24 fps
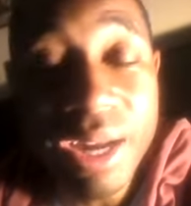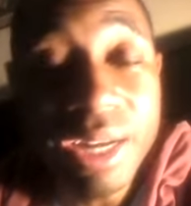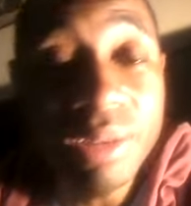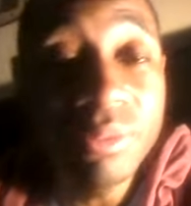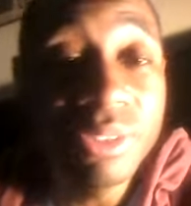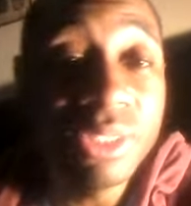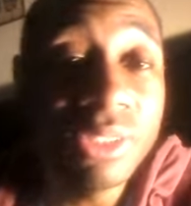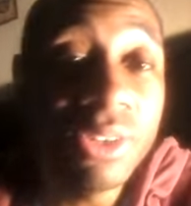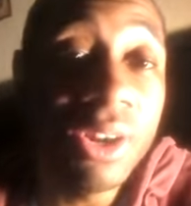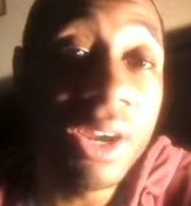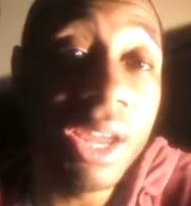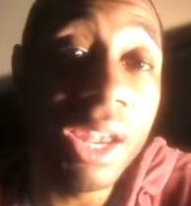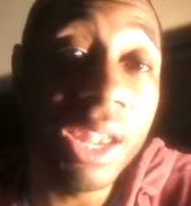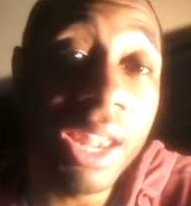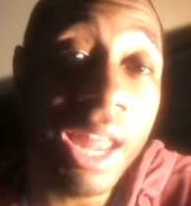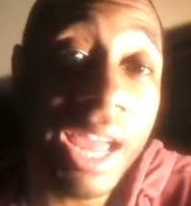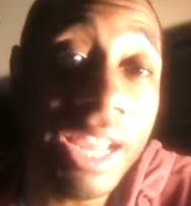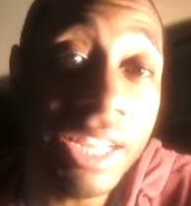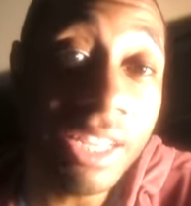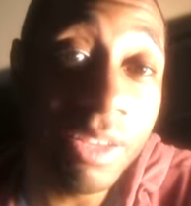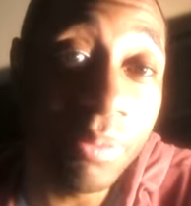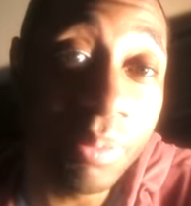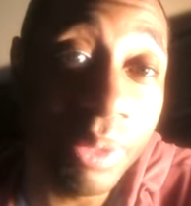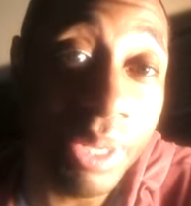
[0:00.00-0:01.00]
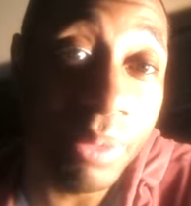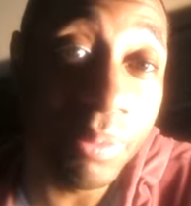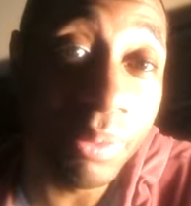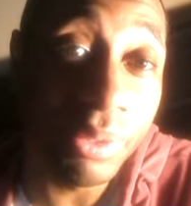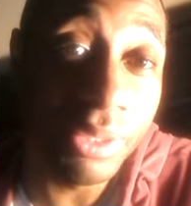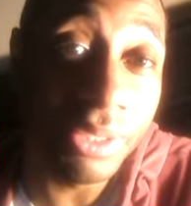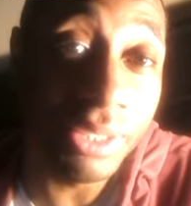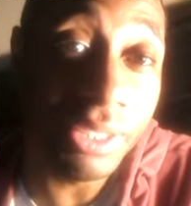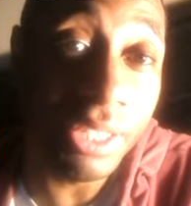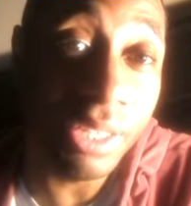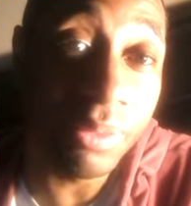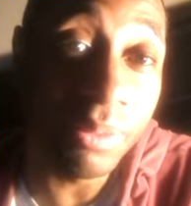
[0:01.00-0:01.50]
you might even start
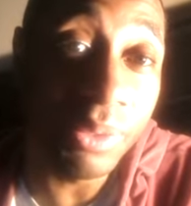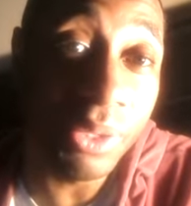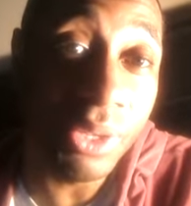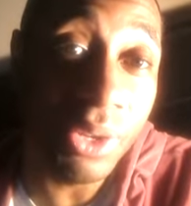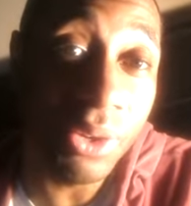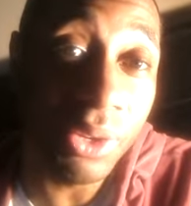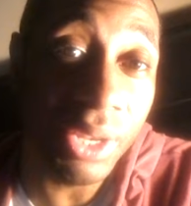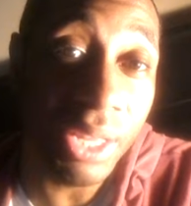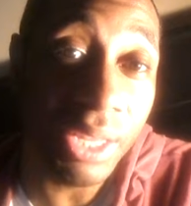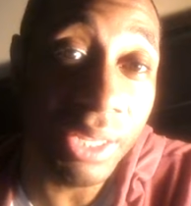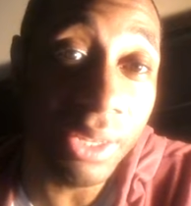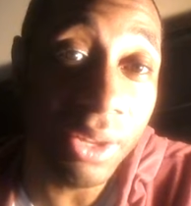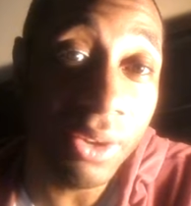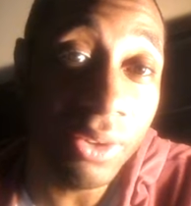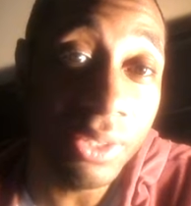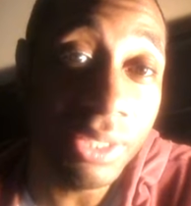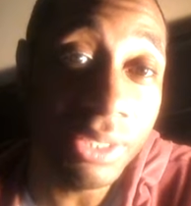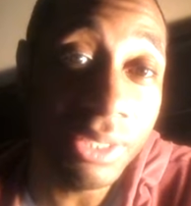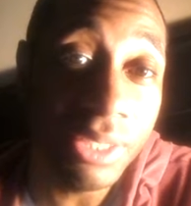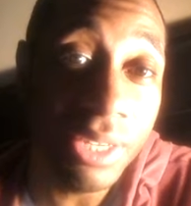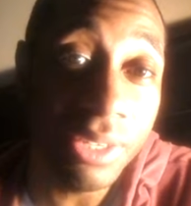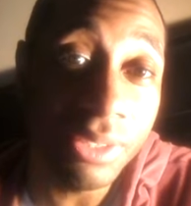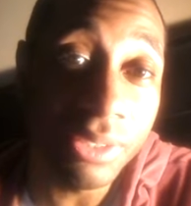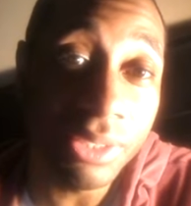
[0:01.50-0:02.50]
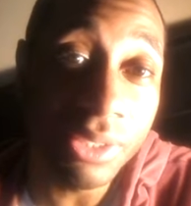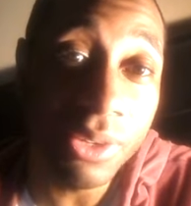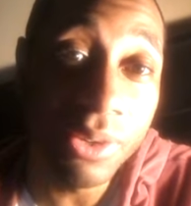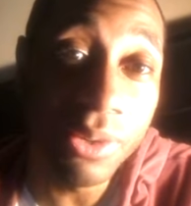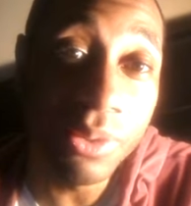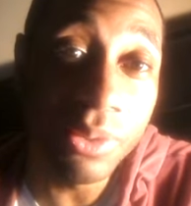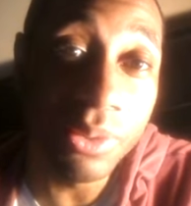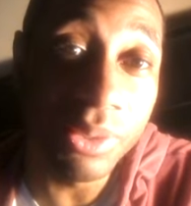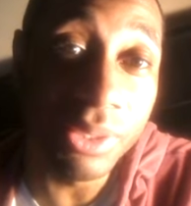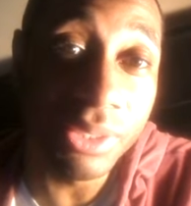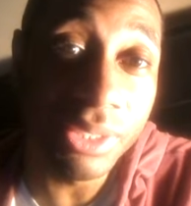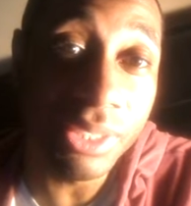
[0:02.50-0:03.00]
liking people or something. You know, like oh, this
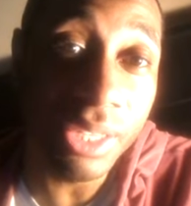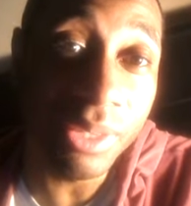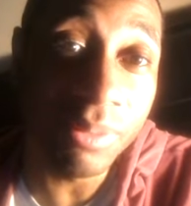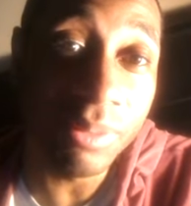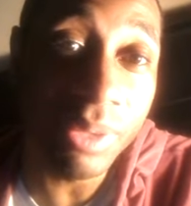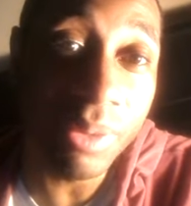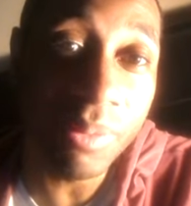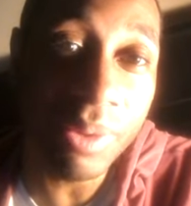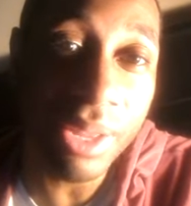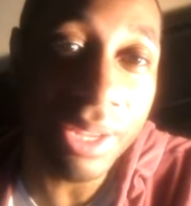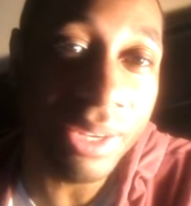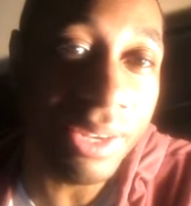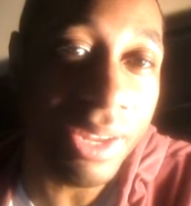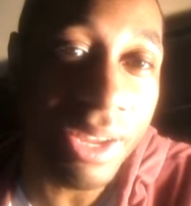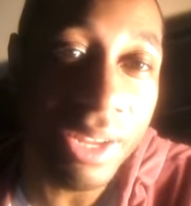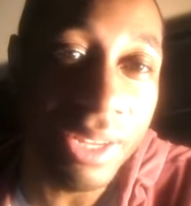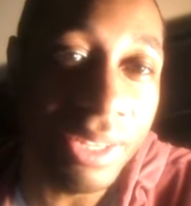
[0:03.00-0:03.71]
nigga's cool or something.